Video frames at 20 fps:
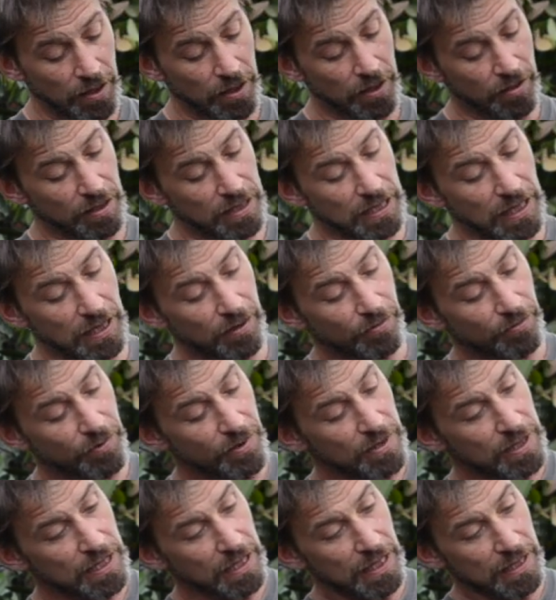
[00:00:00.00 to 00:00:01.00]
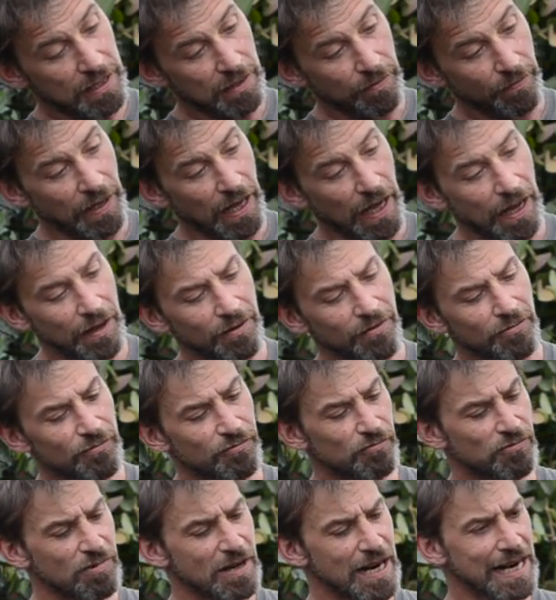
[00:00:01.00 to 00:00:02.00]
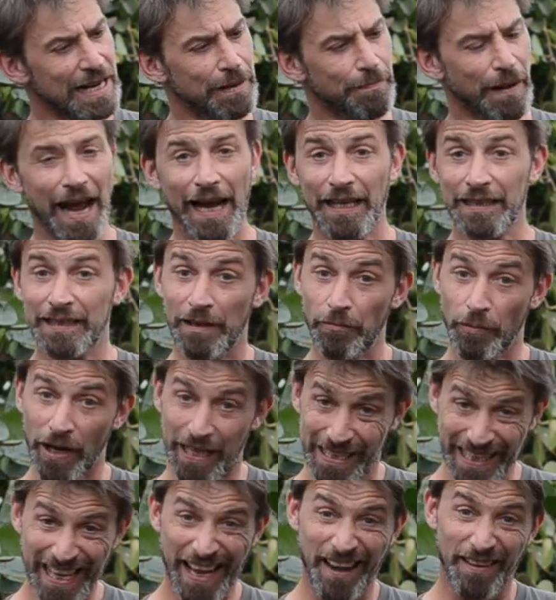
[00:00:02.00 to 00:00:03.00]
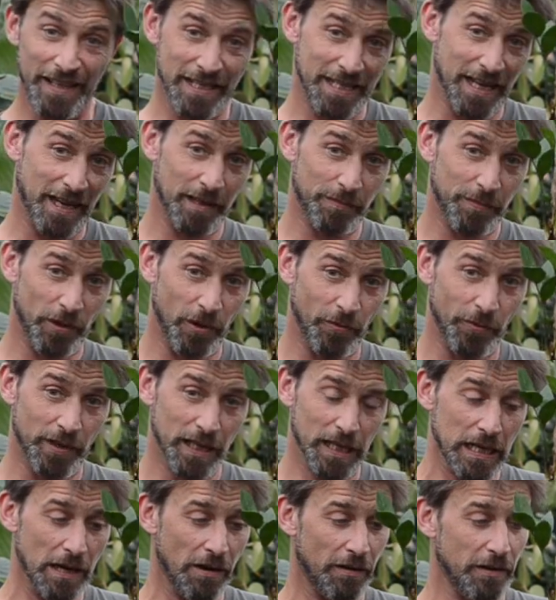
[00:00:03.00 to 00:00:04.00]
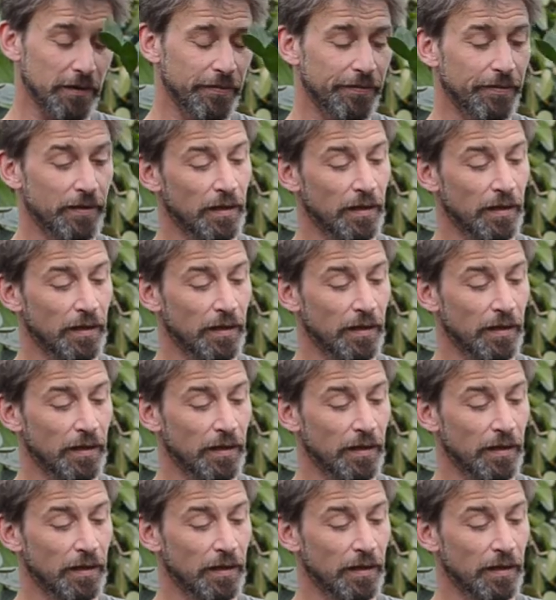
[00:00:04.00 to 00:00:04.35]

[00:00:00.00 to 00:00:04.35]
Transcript: You can see the root system there, really packed in. We had to cut this out of the pot with a knife.